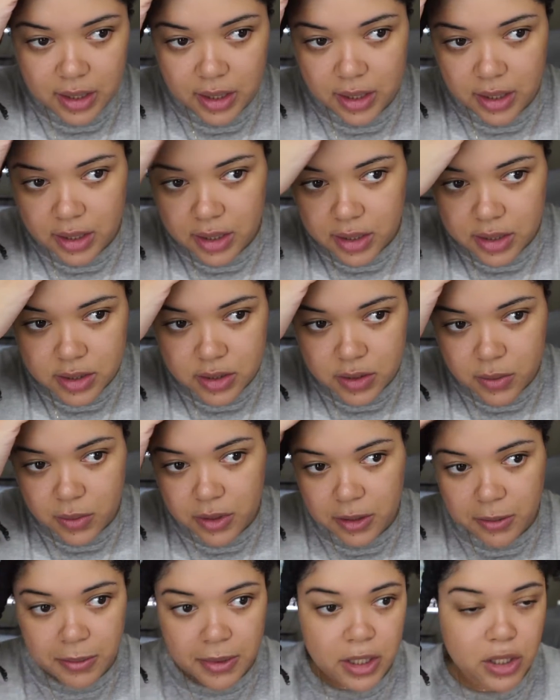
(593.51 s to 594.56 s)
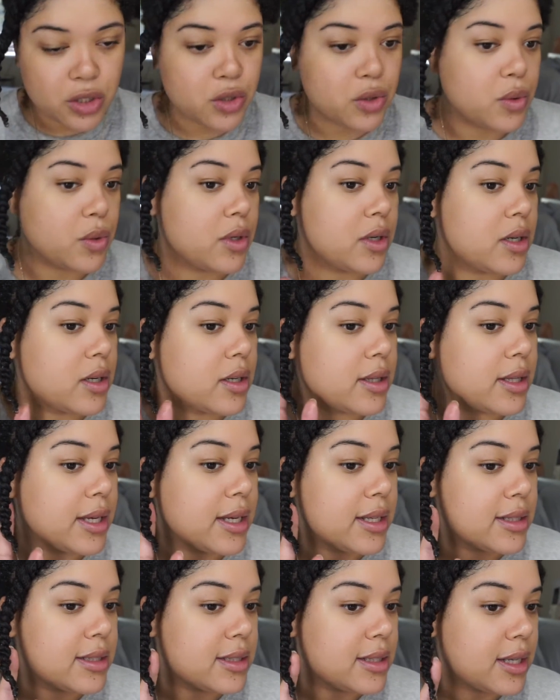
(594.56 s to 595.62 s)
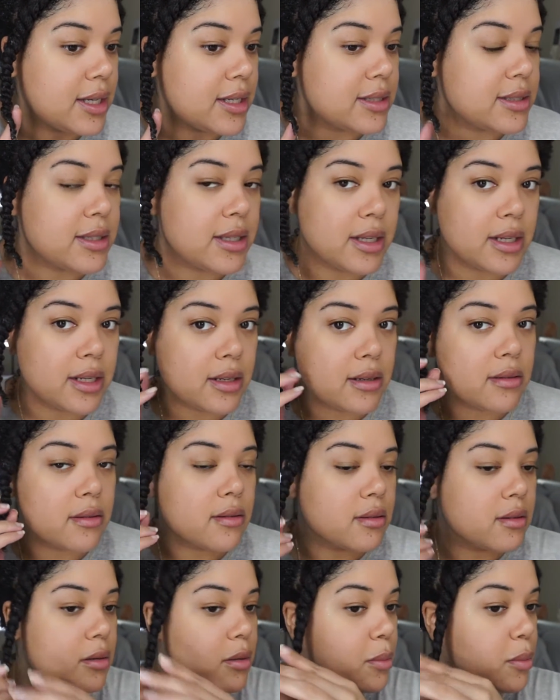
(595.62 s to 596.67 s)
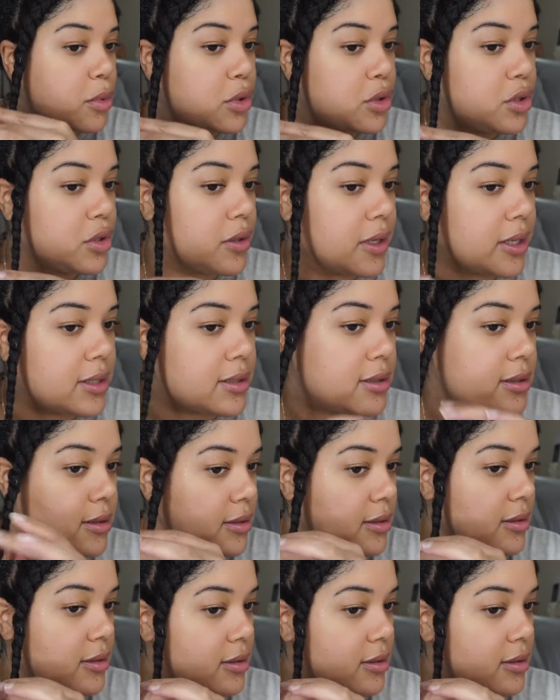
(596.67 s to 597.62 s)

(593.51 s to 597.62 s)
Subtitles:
And you wanna make sure that it's nice and moisturized.